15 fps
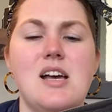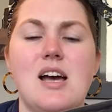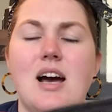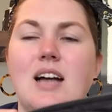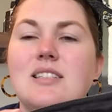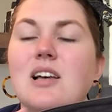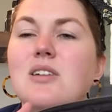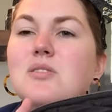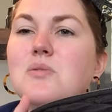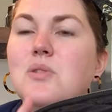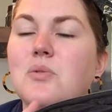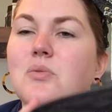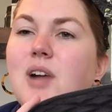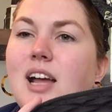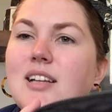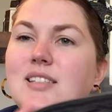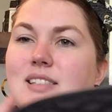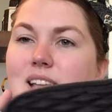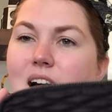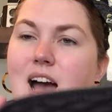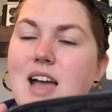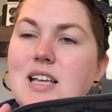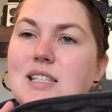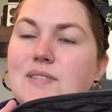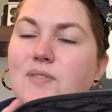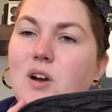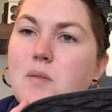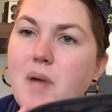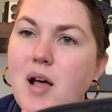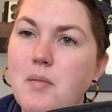It's also the right size for
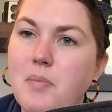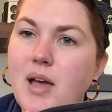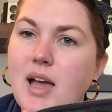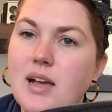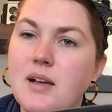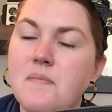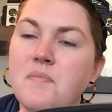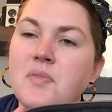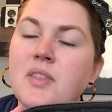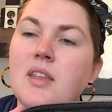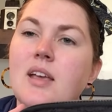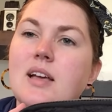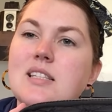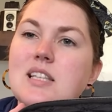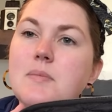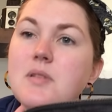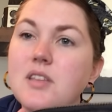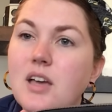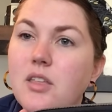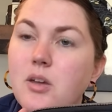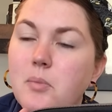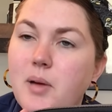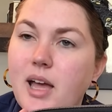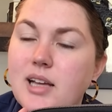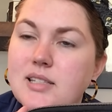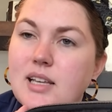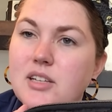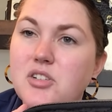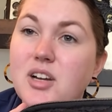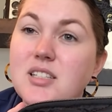a belt bag. Some of the other bags
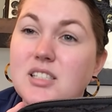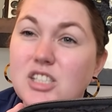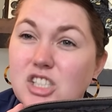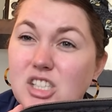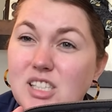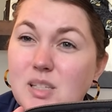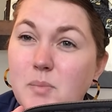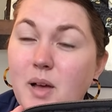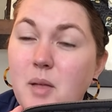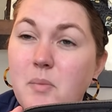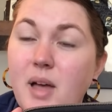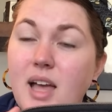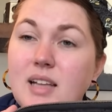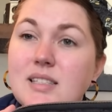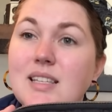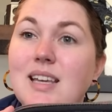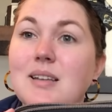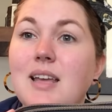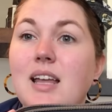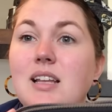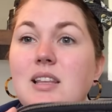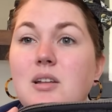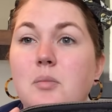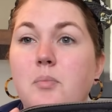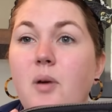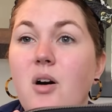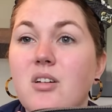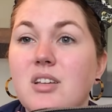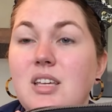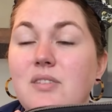that transition to belt bags can get a little
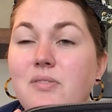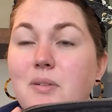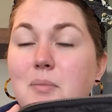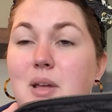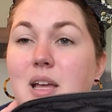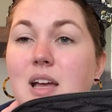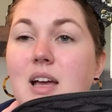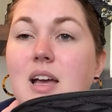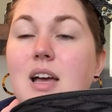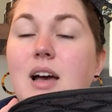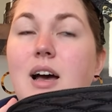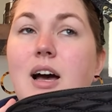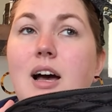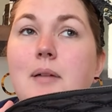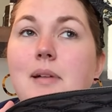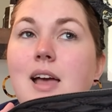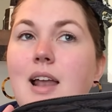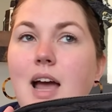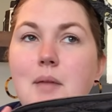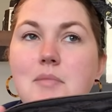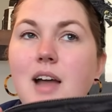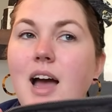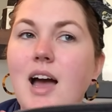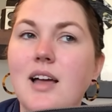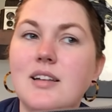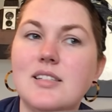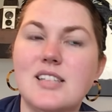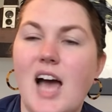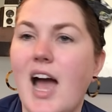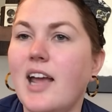bulky for me. And I'm not
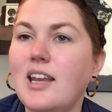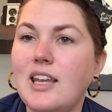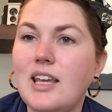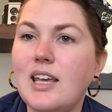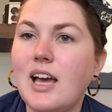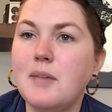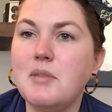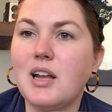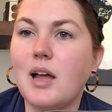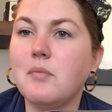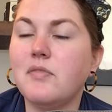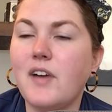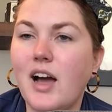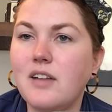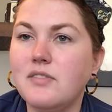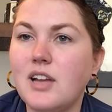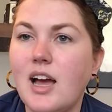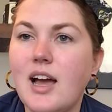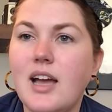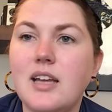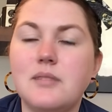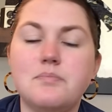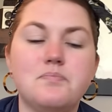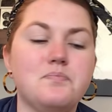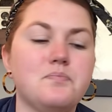tiny. I mean, I'm 5'9",